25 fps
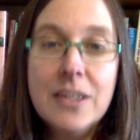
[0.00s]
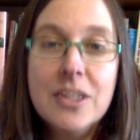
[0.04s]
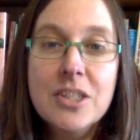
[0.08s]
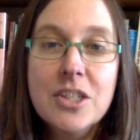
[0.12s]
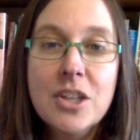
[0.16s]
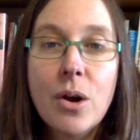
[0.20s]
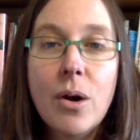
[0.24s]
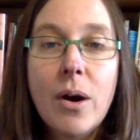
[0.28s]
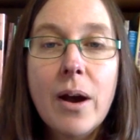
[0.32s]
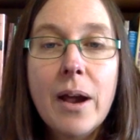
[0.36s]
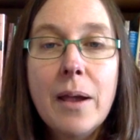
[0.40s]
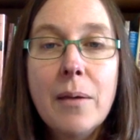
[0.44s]

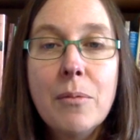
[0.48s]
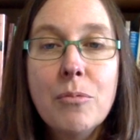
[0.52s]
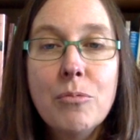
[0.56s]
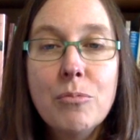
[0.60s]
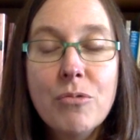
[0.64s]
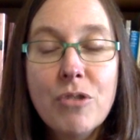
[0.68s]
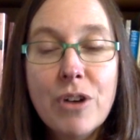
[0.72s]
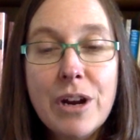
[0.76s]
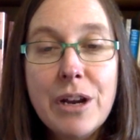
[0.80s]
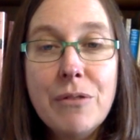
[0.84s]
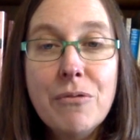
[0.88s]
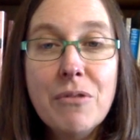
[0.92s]
so I am
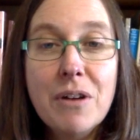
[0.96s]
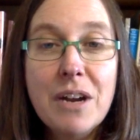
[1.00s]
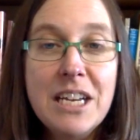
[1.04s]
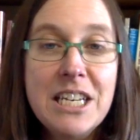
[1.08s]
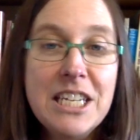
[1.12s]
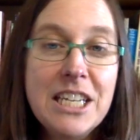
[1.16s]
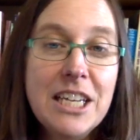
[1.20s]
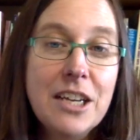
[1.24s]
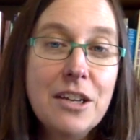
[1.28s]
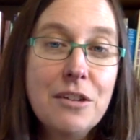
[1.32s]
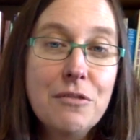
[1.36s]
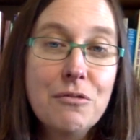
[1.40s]

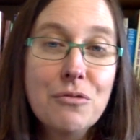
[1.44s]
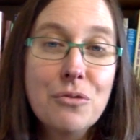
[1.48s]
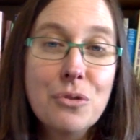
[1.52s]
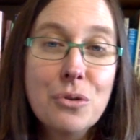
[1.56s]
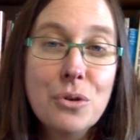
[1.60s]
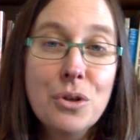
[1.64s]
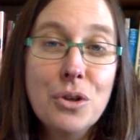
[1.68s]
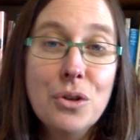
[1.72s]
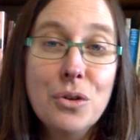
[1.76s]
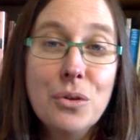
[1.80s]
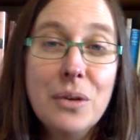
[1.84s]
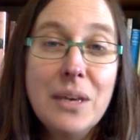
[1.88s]
rereading it for you